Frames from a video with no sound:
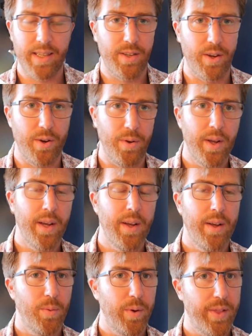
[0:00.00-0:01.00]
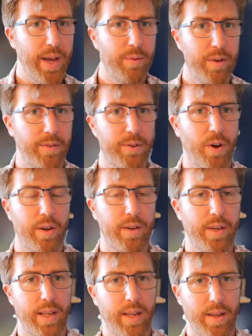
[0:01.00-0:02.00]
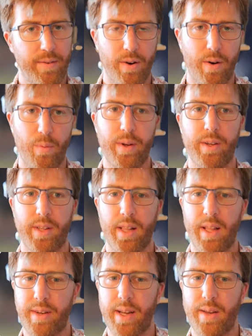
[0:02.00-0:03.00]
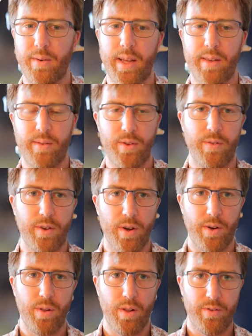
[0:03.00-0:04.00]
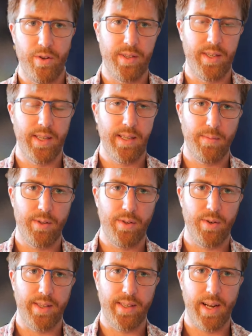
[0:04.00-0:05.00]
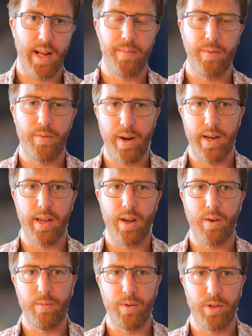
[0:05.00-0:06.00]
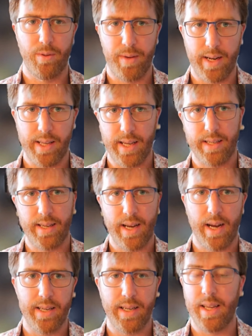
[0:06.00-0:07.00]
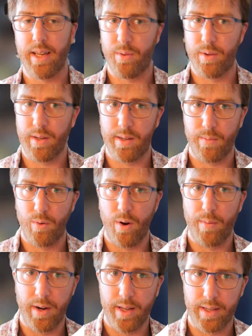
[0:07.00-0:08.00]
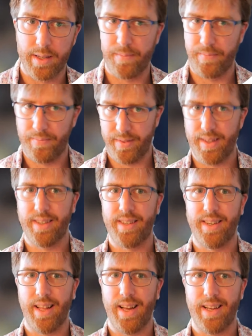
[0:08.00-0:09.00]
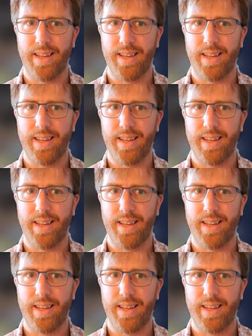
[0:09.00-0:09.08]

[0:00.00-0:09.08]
So with that, we've got, if you're on Windows 11 anyway, you've got all of your systems sort of set up, ready to go, and we should be able to get started in doing some robotics. See you later.